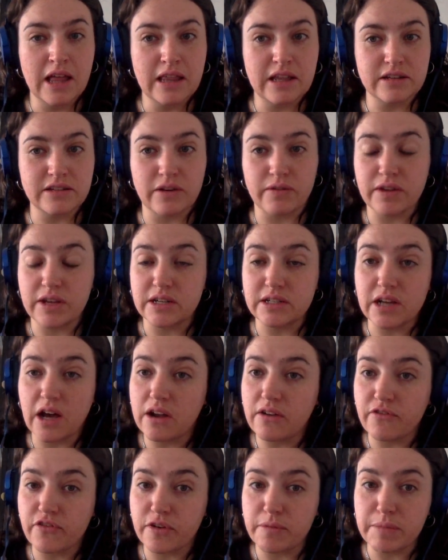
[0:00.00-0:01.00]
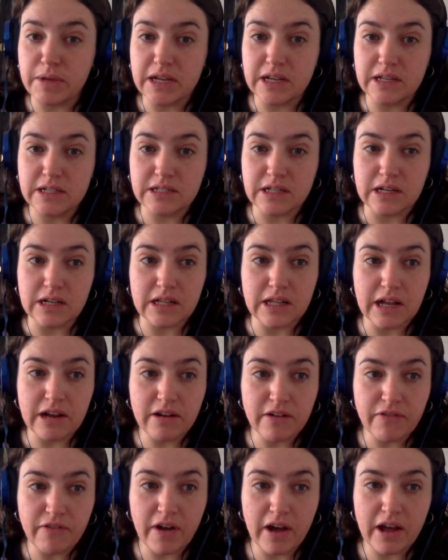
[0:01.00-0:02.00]
not really a ton for me to
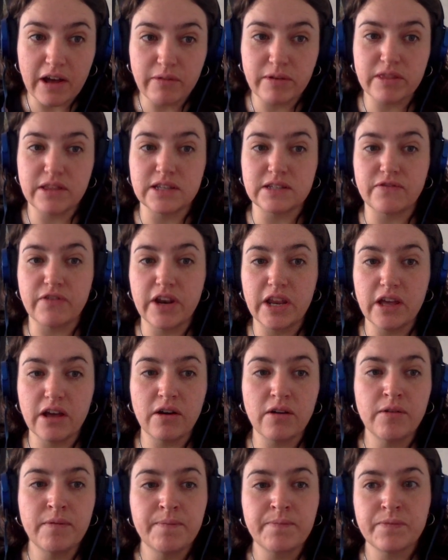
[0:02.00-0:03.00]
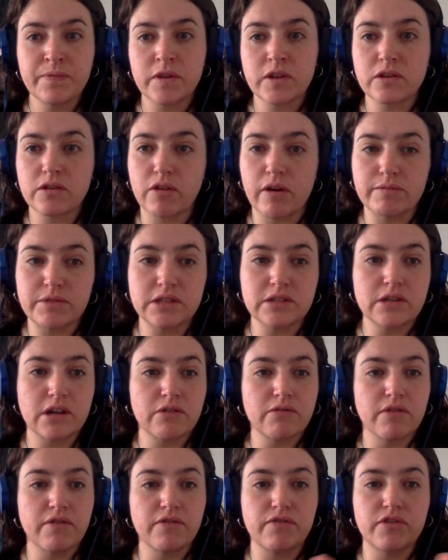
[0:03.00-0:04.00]
clarify with this video. So I'm just going
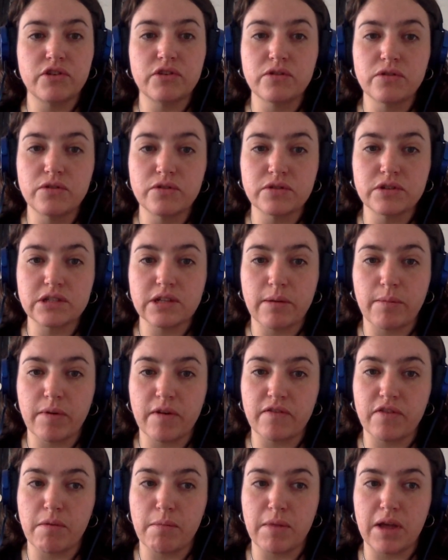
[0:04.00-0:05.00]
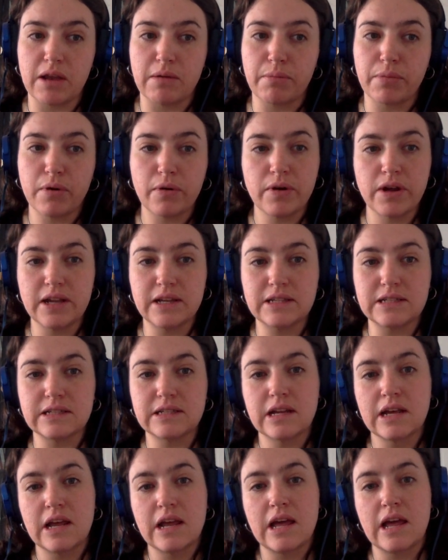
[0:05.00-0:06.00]
to review some of the main points
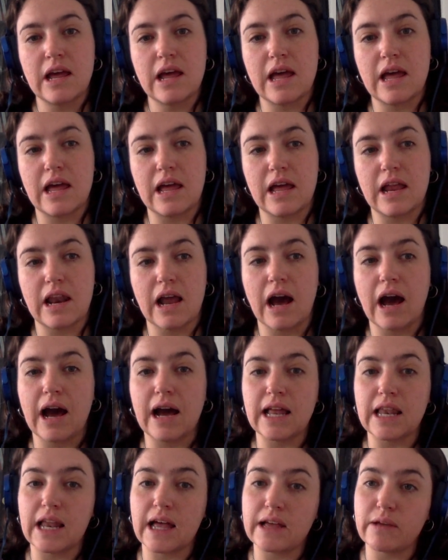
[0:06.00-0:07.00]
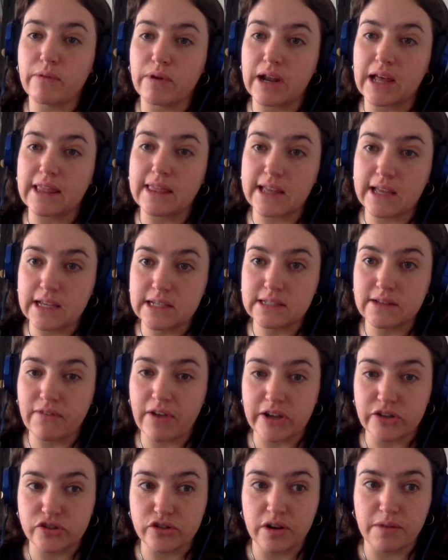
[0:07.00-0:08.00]
and highlight what I think is of
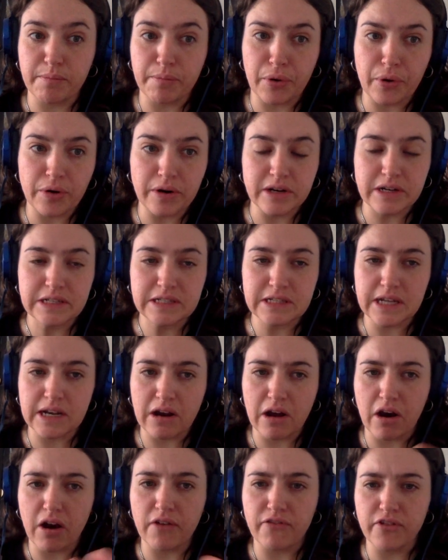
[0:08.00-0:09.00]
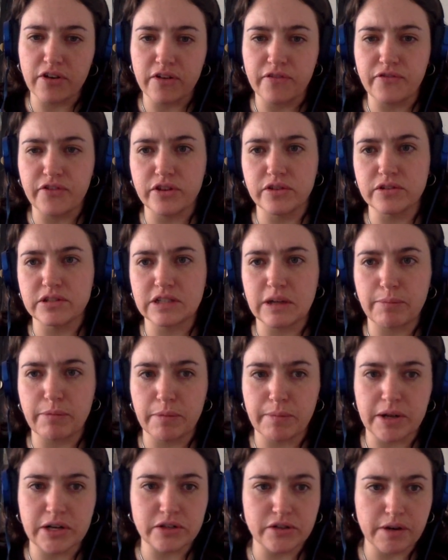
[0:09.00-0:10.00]
extra importance and offer a few
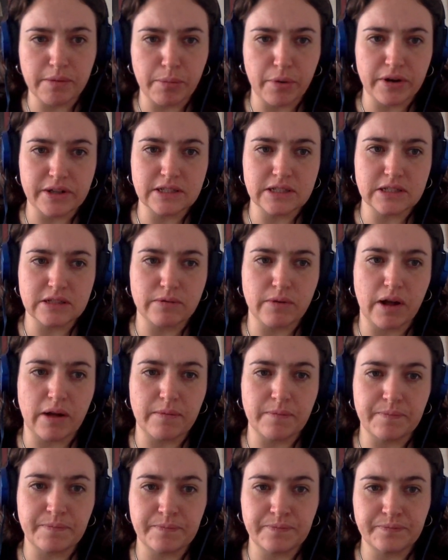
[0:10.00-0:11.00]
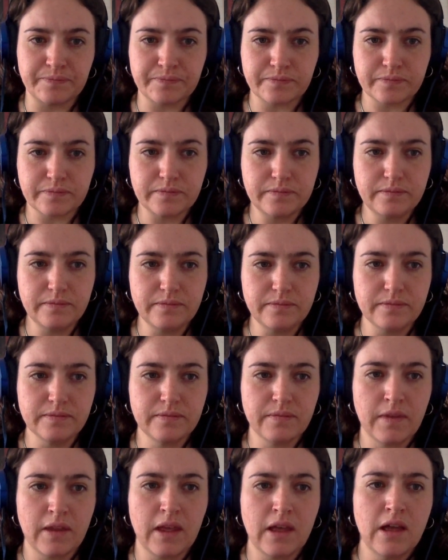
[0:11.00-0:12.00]
supplementary points as well.
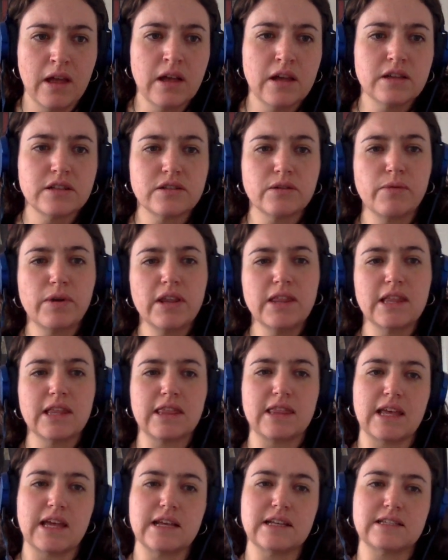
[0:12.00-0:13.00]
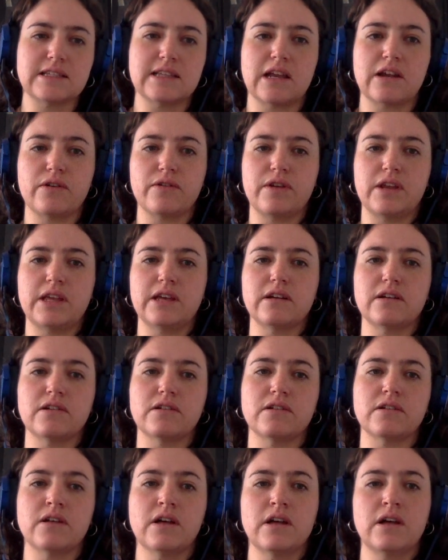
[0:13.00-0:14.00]
So one of the things that O'Neill